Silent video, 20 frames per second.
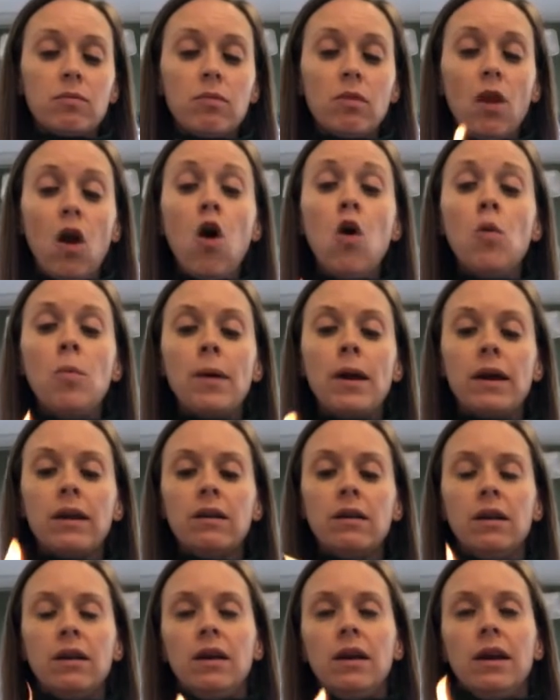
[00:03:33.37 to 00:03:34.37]
open,
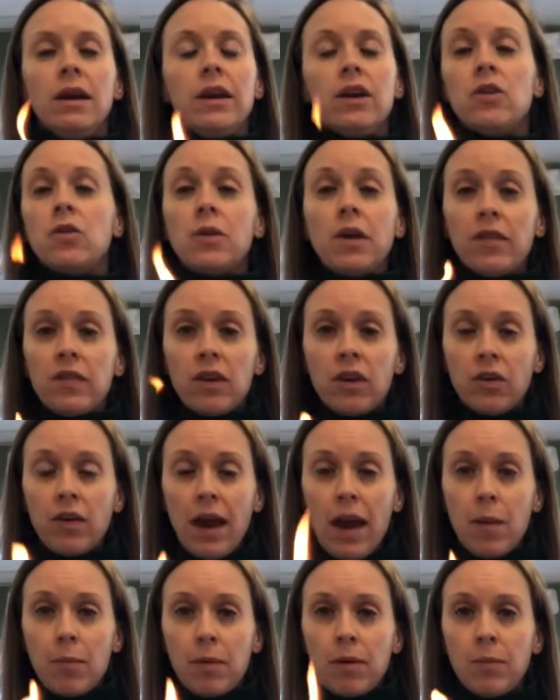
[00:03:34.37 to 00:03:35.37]
nothing will
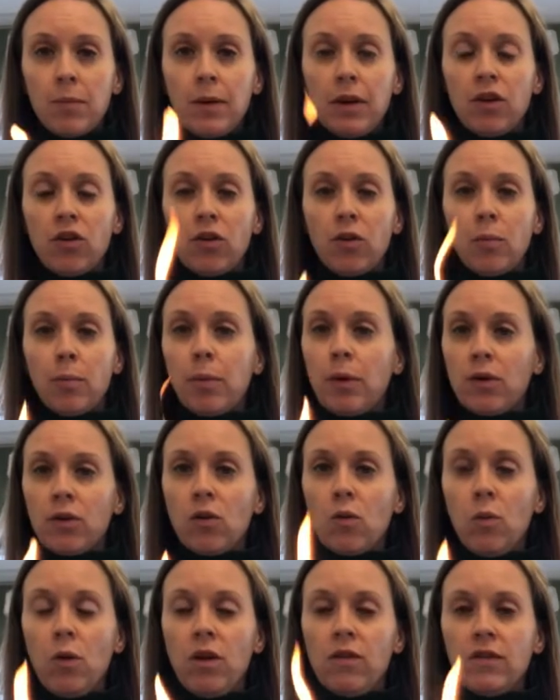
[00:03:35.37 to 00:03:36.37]
happen, but your burner
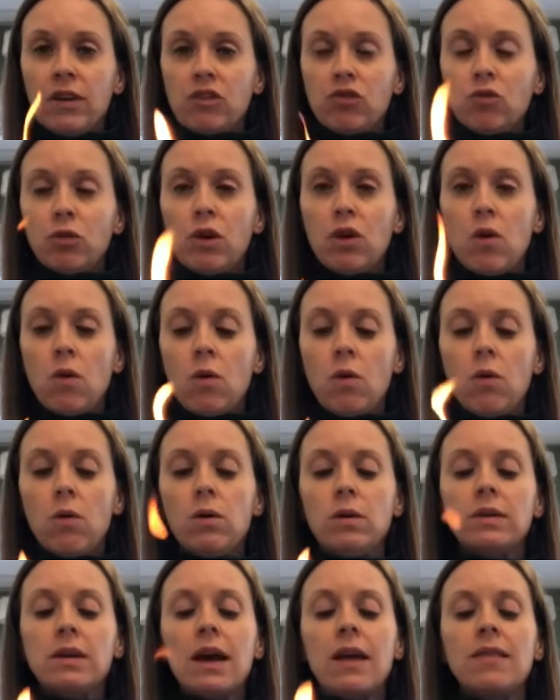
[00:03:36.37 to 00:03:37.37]
will eventually go
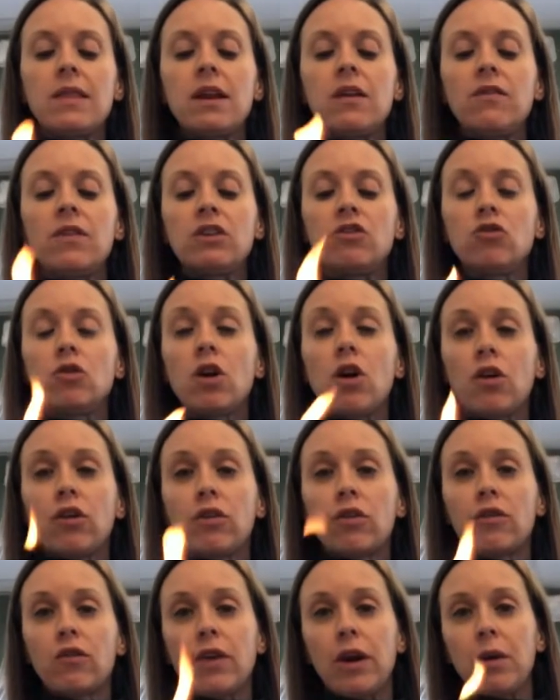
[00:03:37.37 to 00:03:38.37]
cold, and then eventually all
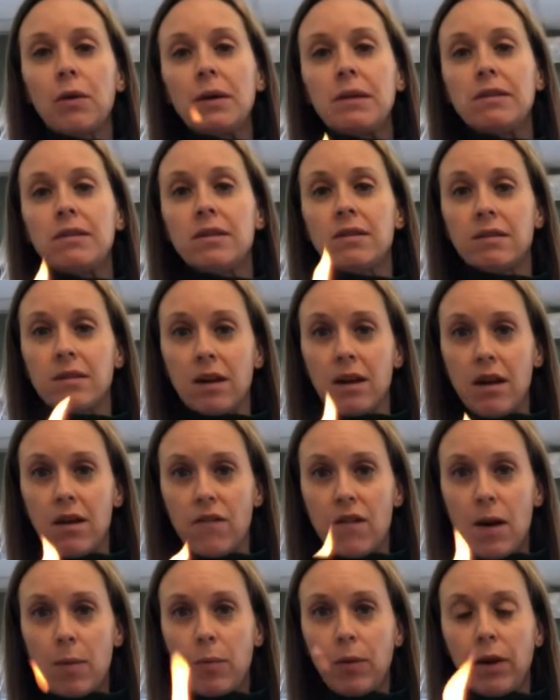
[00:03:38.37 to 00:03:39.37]
your fragrance is going to
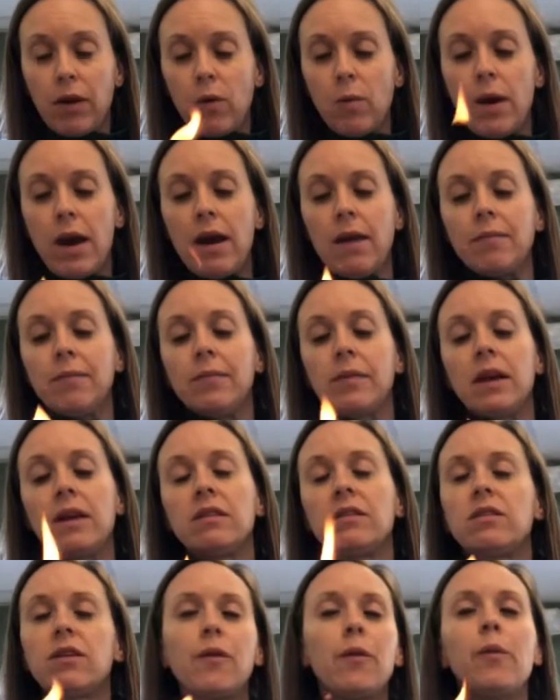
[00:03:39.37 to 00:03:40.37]
evaporate away.
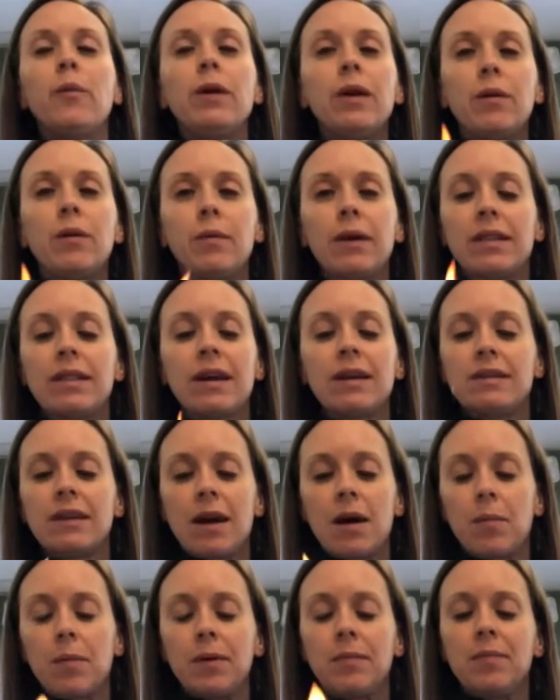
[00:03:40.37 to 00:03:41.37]
And so we don't want that to
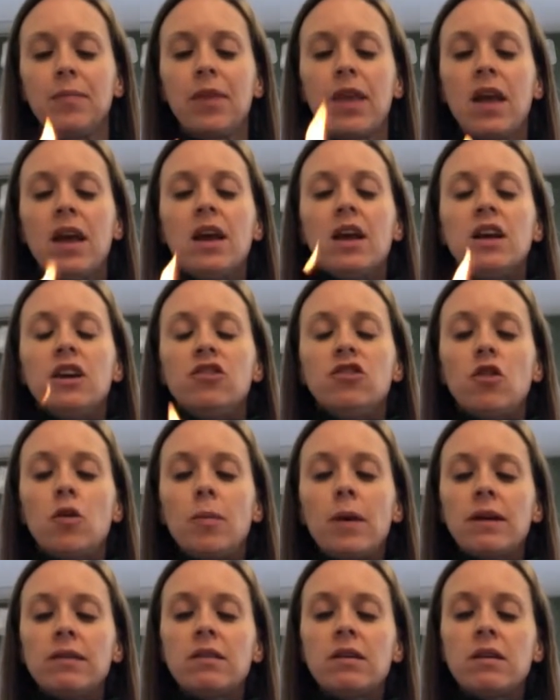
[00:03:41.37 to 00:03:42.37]
happen. So
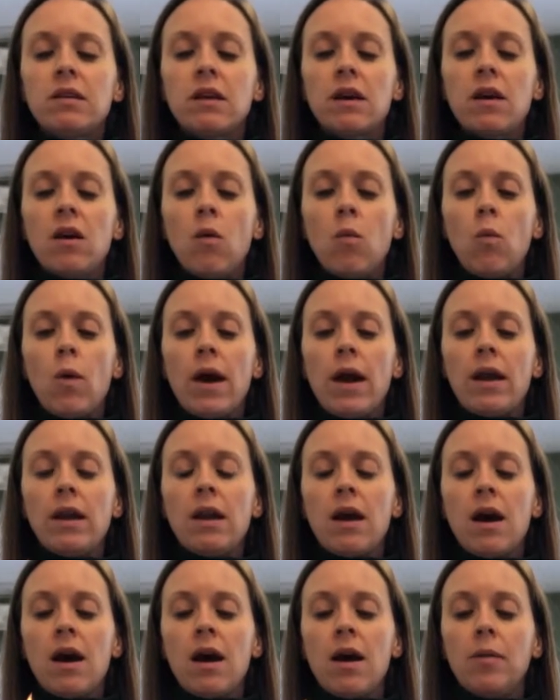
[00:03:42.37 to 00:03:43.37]
basically when
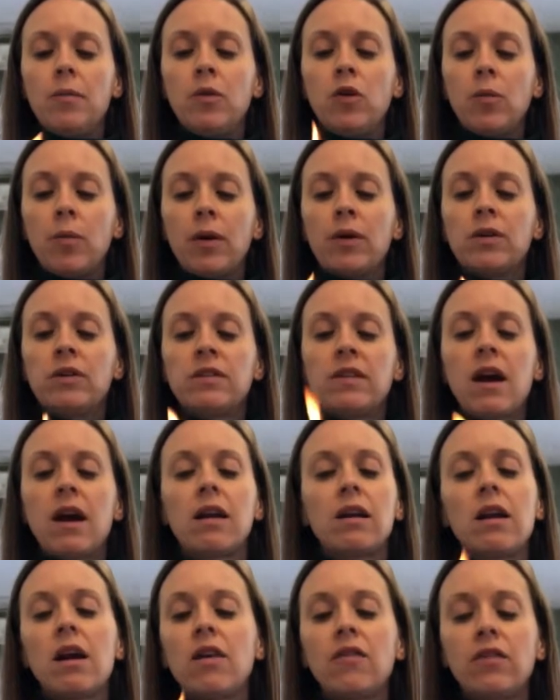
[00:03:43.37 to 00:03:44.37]
your burner is hot
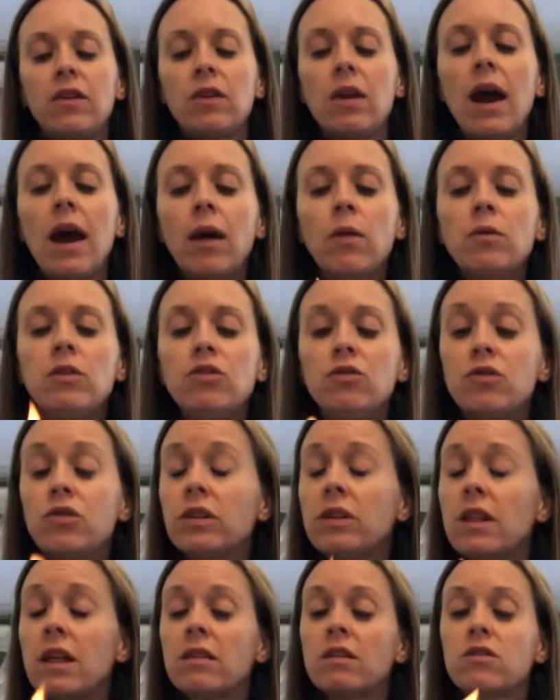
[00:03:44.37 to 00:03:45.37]
enough, and I would usually
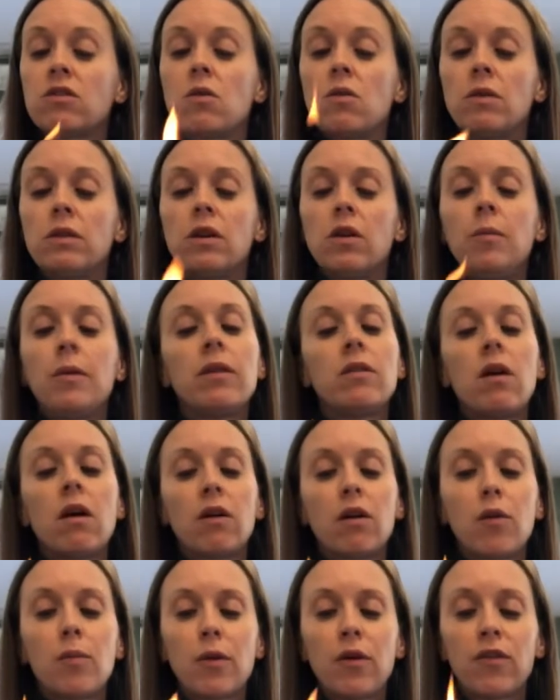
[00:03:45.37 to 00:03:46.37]
let this go a little bit
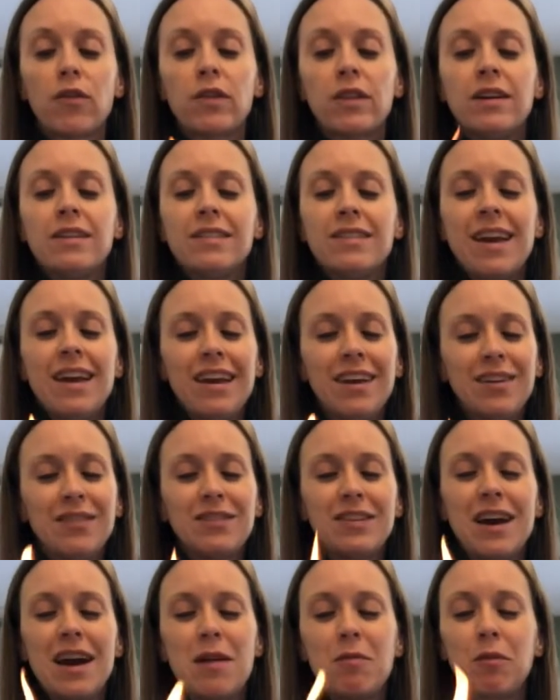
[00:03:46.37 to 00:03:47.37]
longer, but for the sake of
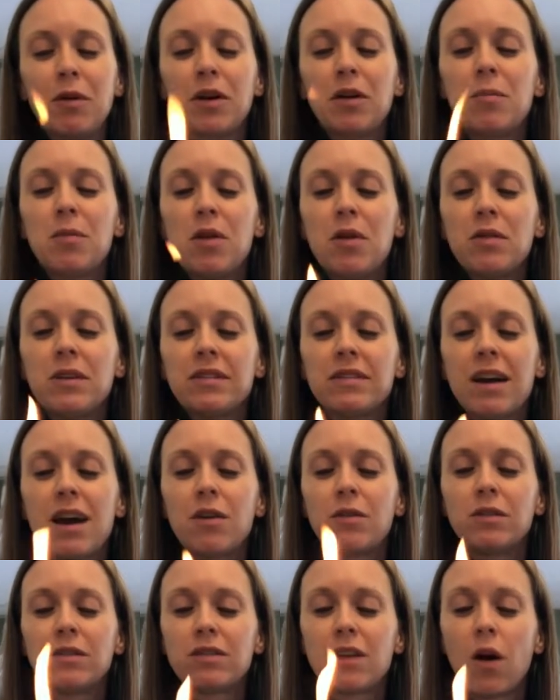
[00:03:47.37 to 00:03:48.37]
time, we're going to blow this
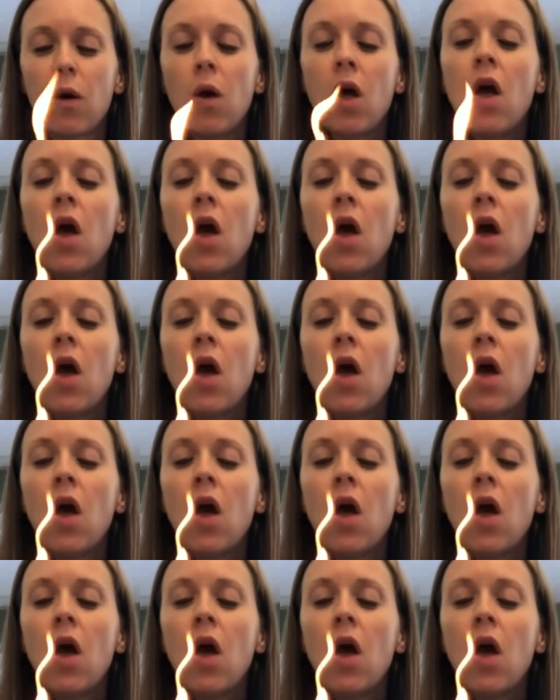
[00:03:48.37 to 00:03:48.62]
out. So